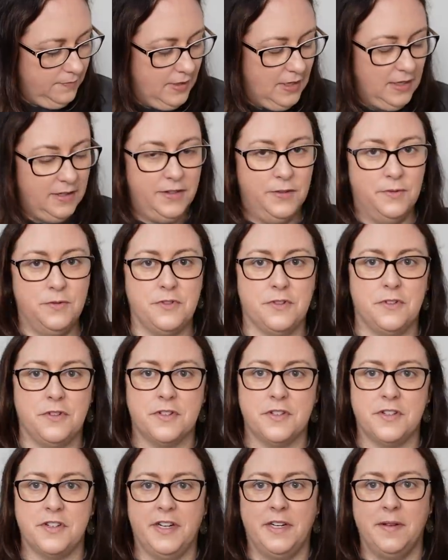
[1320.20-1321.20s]
a little
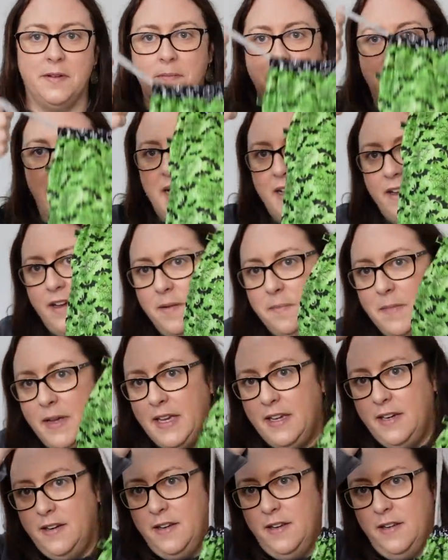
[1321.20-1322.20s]
drawstring bag I
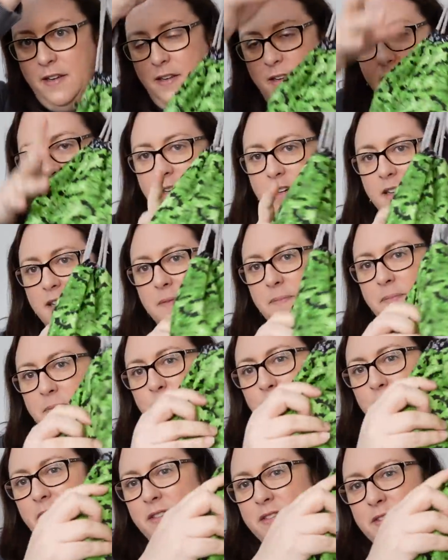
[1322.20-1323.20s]
made
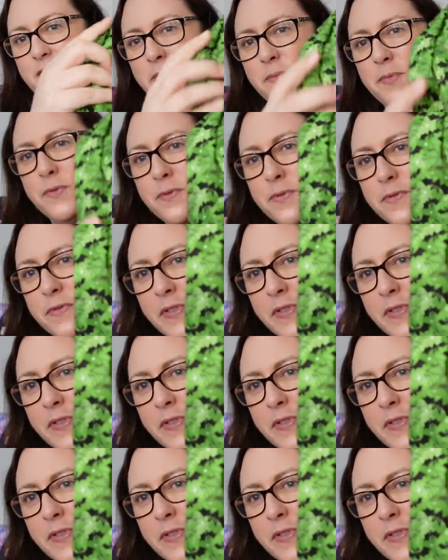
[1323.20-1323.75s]
with suitable